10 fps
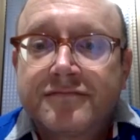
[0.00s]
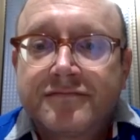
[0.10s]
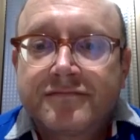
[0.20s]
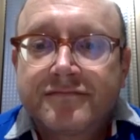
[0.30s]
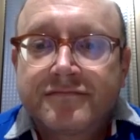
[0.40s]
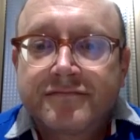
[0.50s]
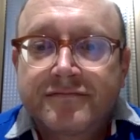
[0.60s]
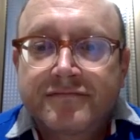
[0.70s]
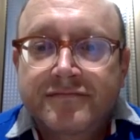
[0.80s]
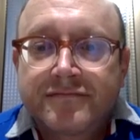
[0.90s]

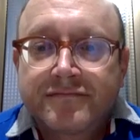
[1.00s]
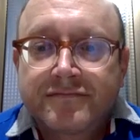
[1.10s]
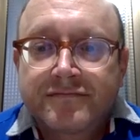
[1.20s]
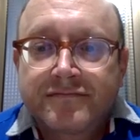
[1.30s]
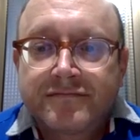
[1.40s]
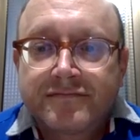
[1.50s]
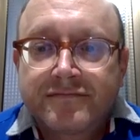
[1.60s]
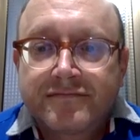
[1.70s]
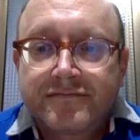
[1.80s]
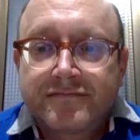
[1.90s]

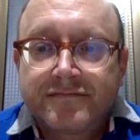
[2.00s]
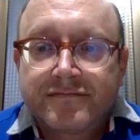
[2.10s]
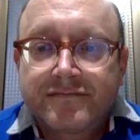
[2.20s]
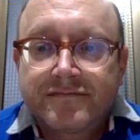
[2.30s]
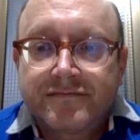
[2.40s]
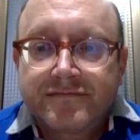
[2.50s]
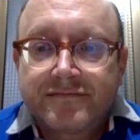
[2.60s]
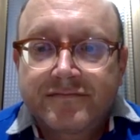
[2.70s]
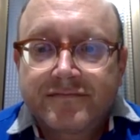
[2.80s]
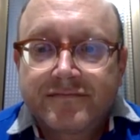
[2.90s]

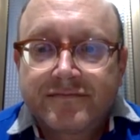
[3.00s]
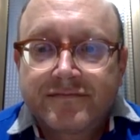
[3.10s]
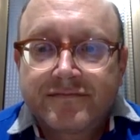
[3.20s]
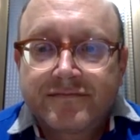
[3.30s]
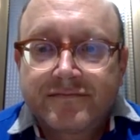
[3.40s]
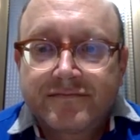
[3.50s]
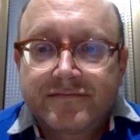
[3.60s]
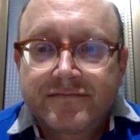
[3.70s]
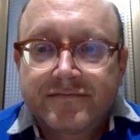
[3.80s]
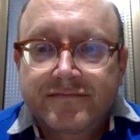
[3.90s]

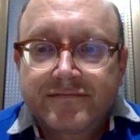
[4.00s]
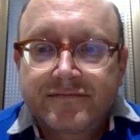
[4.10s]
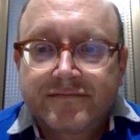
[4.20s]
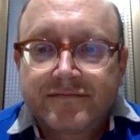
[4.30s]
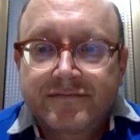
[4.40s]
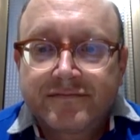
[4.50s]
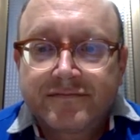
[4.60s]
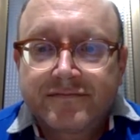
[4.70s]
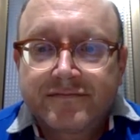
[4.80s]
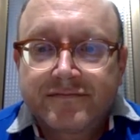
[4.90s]

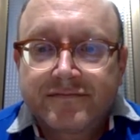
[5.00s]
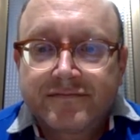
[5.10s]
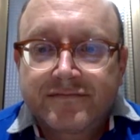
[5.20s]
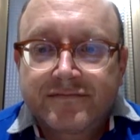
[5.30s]
(not speaking)